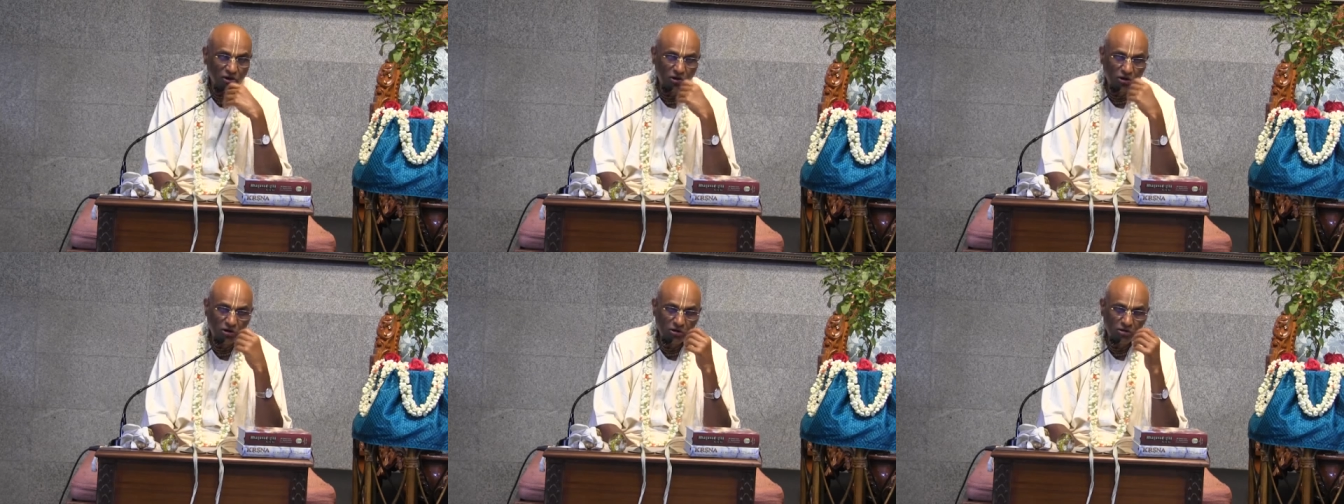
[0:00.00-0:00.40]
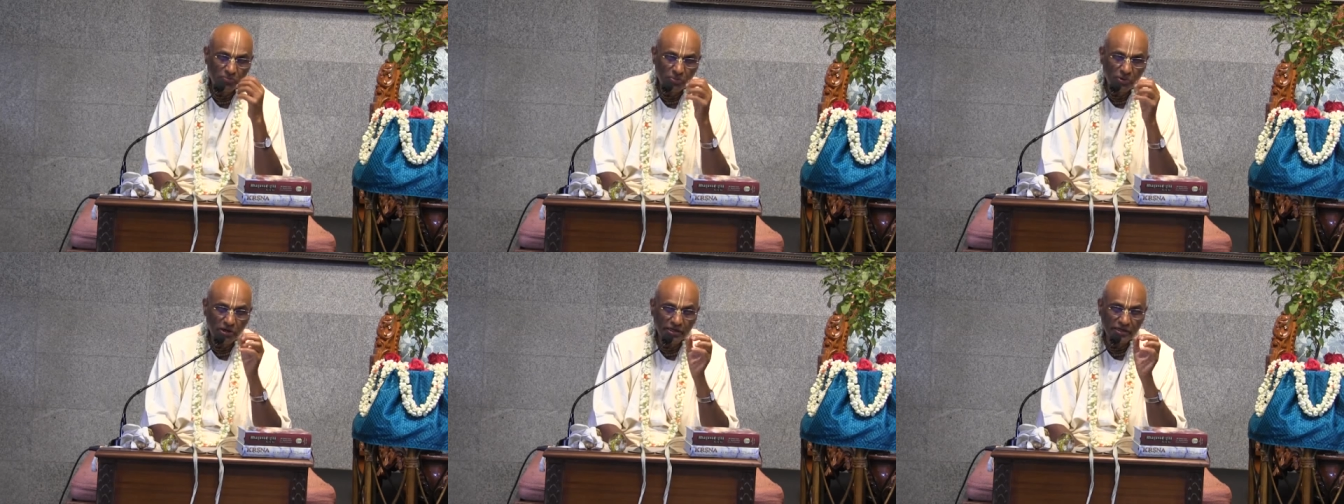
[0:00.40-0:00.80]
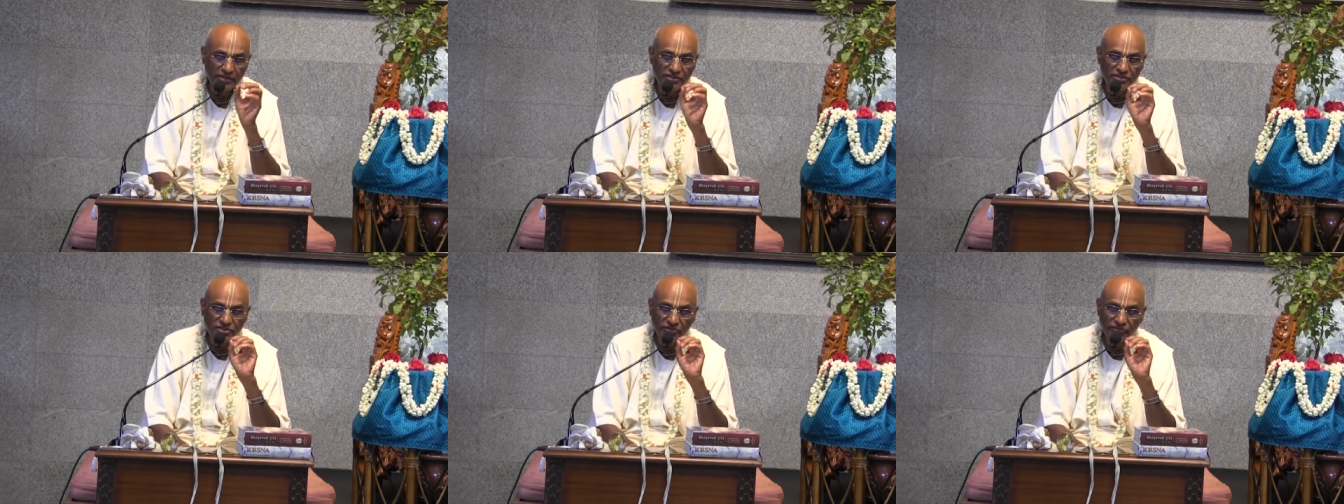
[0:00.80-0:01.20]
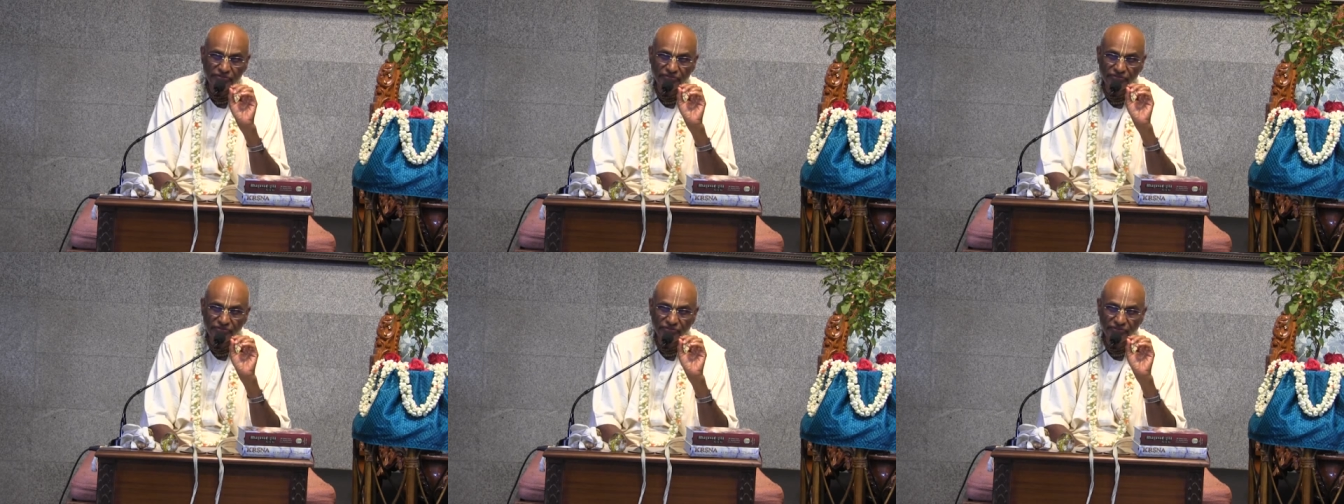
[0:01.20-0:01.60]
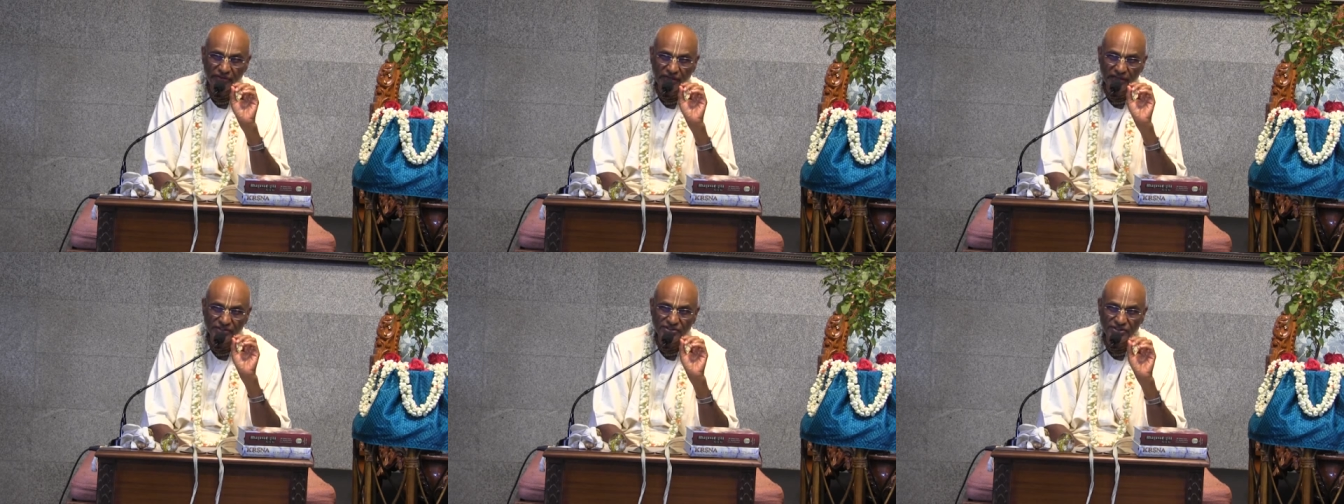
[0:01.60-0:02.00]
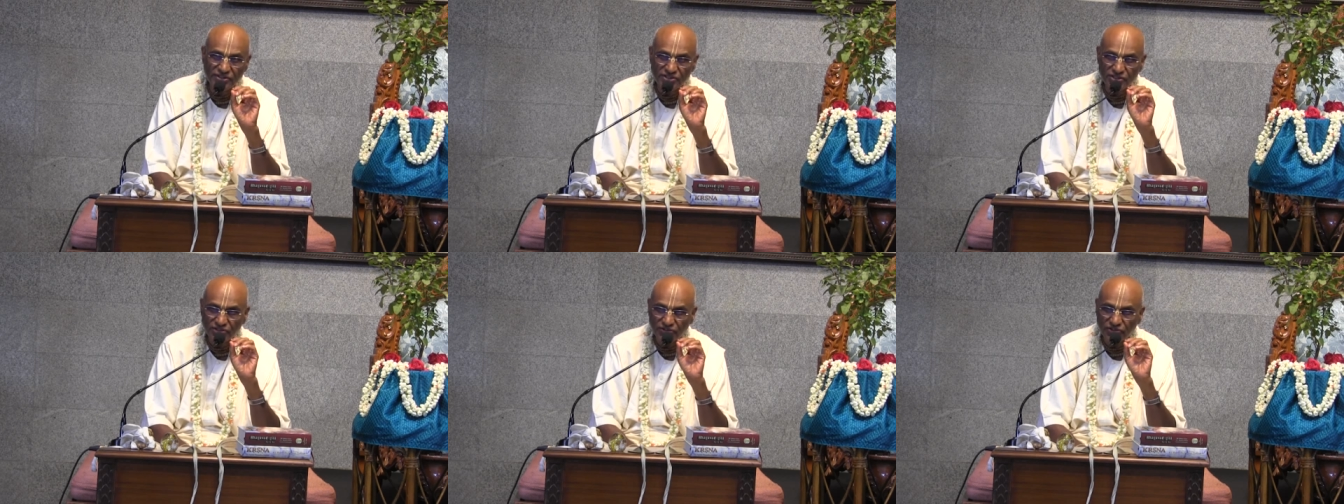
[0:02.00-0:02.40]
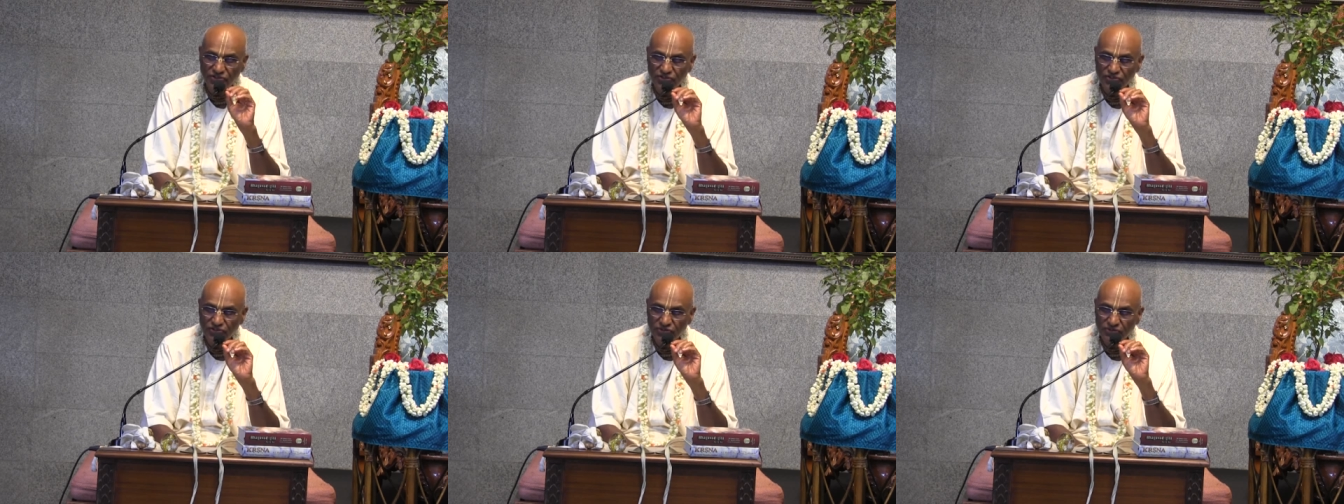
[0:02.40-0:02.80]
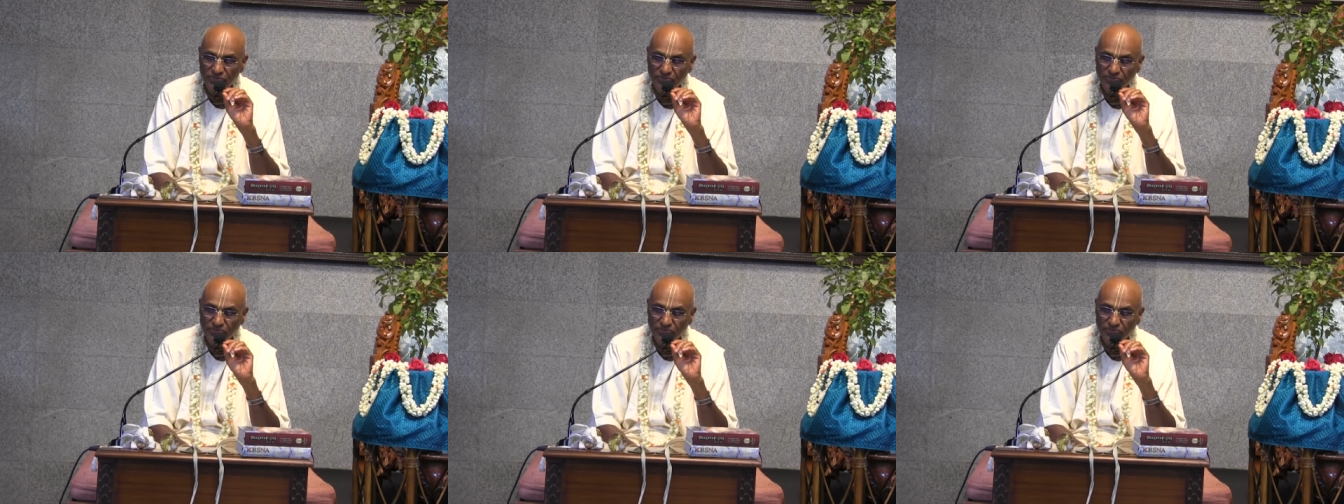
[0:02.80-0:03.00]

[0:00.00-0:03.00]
all points of existence,